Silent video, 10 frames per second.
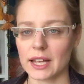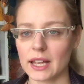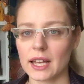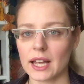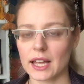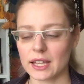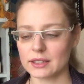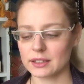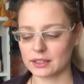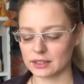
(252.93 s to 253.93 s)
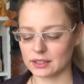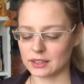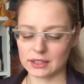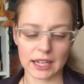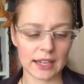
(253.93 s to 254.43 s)
And
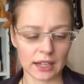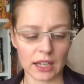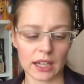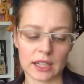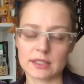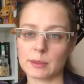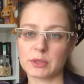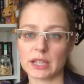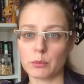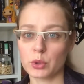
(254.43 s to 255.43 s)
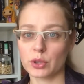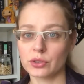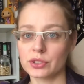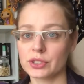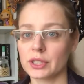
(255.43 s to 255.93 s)
then in
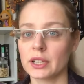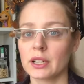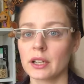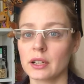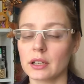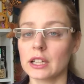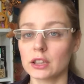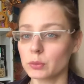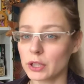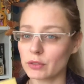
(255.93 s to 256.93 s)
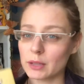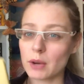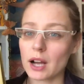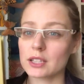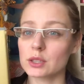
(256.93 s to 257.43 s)
September's Illumicrate
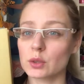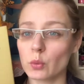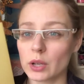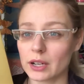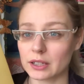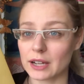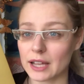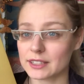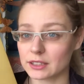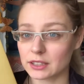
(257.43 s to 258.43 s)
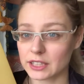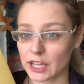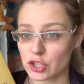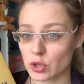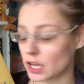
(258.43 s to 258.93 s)
Box were A Deadly
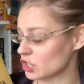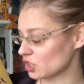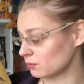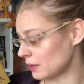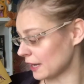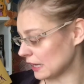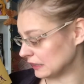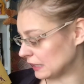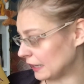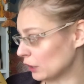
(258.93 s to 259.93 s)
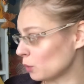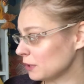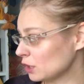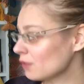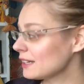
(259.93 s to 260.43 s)
Education by Naomi
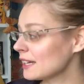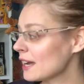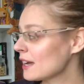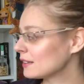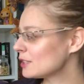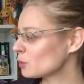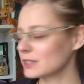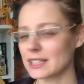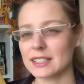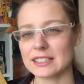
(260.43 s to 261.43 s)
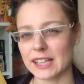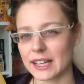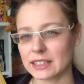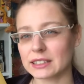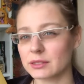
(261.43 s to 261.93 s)
Novik. This one is like
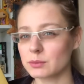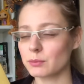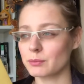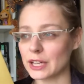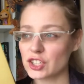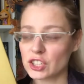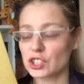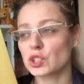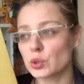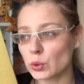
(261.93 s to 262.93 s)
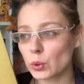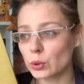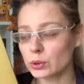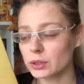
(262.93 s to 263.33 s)
a magic school